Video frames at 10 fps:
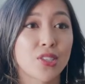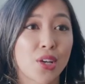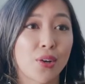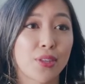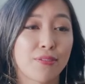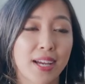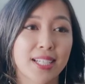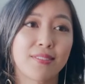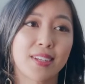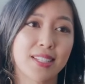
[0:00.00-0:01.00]
to show the
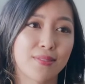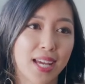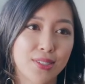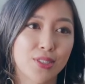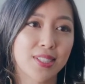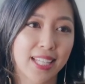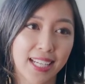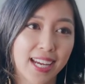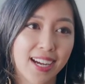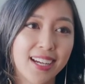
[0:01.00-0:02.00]
effectiveness of natural
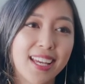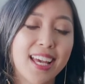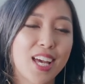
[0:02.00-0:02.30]
skincare